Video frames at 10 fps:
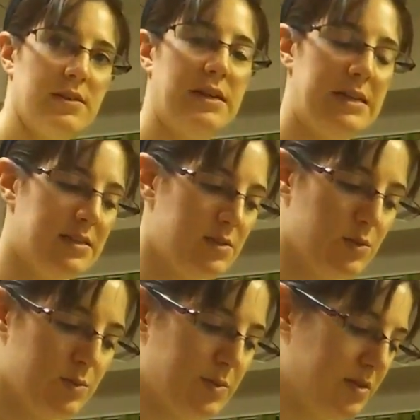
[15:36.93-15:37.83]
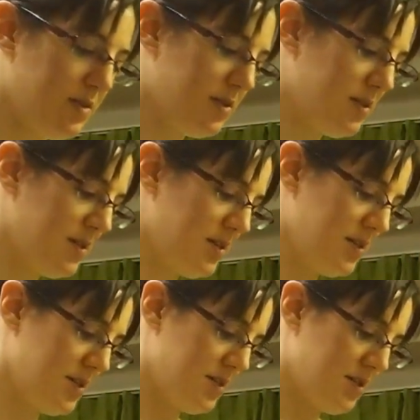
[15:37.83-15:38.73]
in the saucepan.
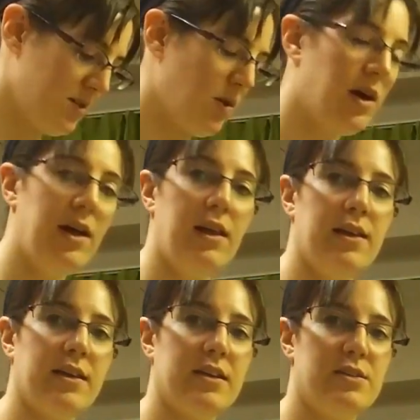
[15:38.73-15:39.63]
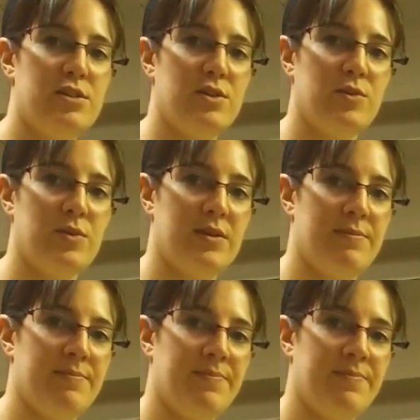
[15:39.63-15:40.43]
So I like to um,